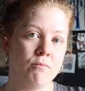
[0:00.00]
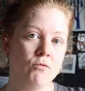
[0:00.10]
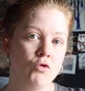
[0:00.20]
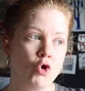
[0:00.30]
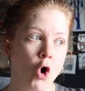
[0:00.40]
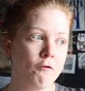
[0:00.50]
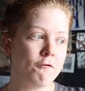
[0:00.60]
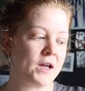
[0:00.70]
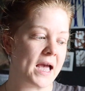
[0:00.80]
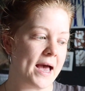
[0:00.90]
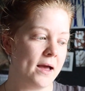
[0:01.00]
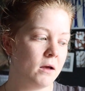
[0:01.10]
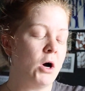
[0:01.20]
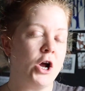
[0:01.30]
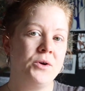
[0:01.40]
not forget,
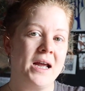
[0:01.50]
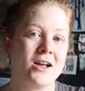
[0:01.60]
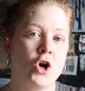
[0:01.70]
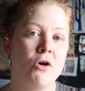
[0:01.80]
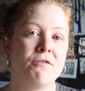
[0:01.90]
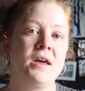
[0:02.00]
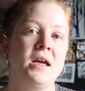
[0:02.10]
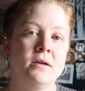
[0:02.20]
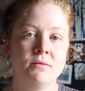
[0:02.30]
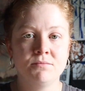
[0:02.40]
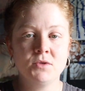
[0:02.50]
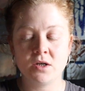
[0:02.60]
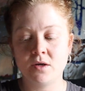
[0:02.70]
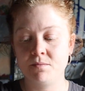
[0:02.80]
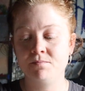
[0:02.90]
but I only had coffee
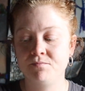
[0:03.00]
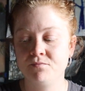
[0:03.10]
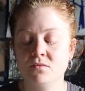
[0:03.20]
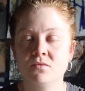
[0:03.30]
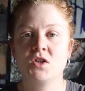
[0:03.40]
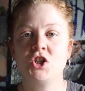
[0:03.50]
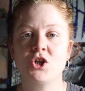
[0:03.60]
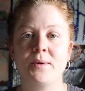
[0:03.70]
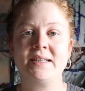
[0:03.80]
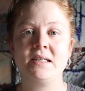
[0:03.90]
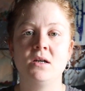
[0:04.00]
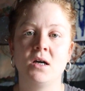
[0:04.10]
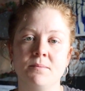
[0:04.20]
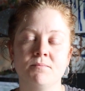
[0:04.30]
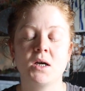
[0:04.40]
to do it, didn't
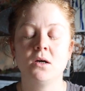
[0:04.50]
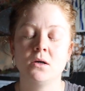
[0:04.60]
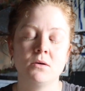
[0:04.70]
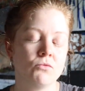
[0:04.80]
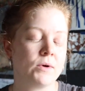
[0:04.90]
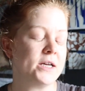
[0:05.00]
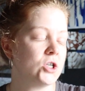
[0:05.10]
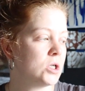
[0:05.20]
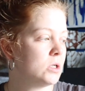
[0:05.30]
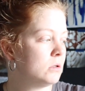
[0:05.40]
I? Oh, raging.